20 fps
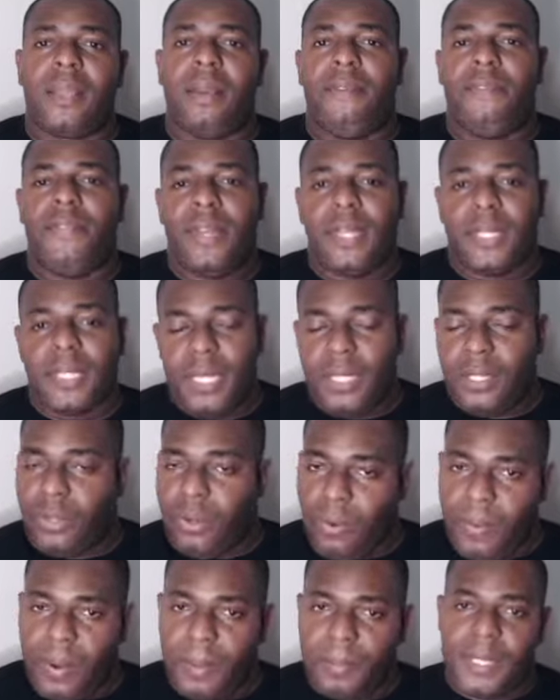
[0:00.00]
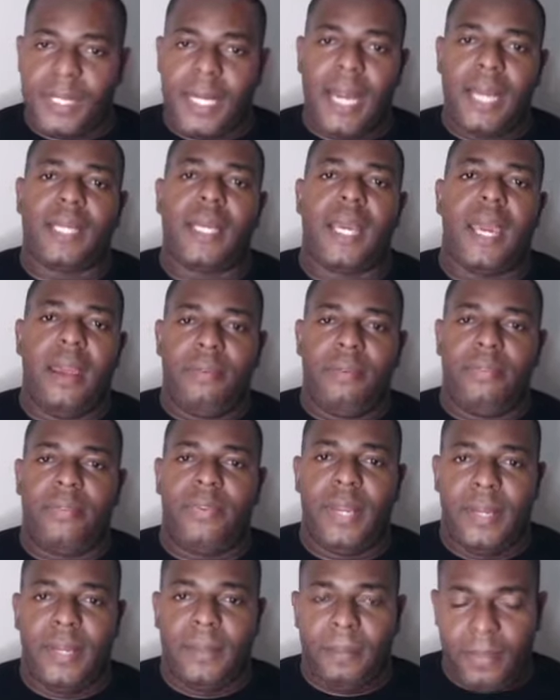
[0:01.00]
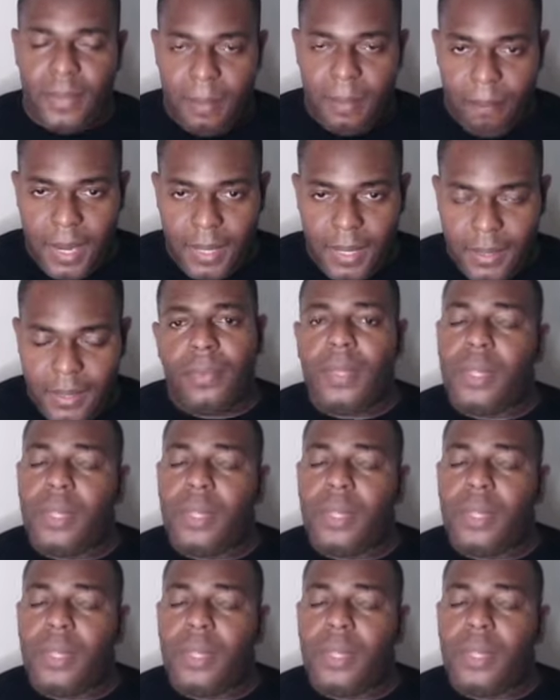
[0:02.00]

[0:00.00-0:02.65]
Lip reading: visit your website every month.